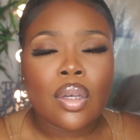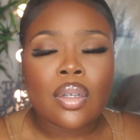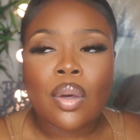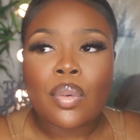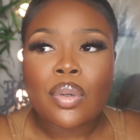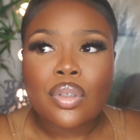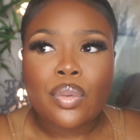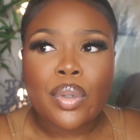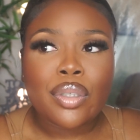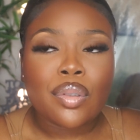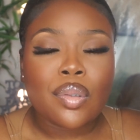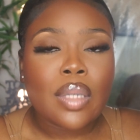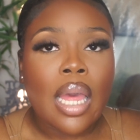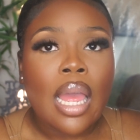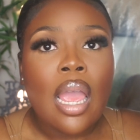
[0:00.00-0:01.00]
I was like, what's the
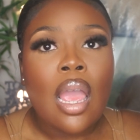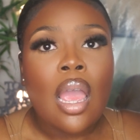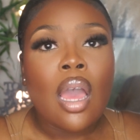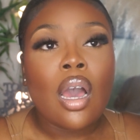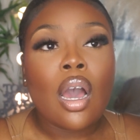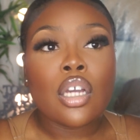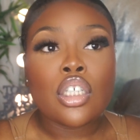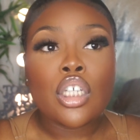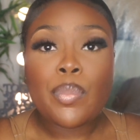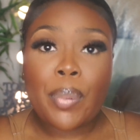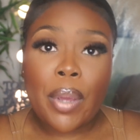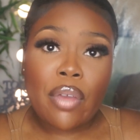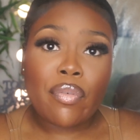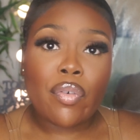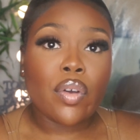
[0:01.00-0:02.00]
question? He was like, are you
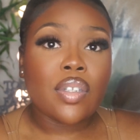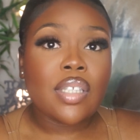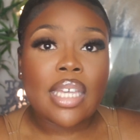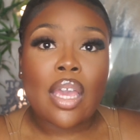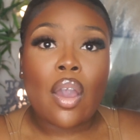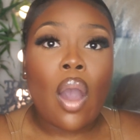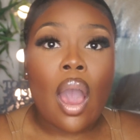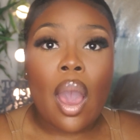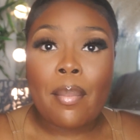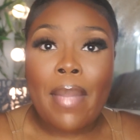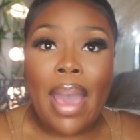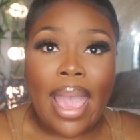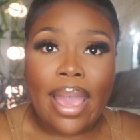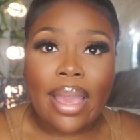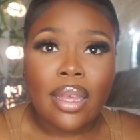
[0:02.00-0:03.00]
paying for your ticket or am
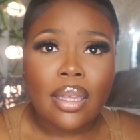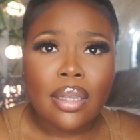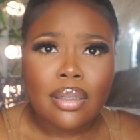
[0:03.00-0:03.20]
I?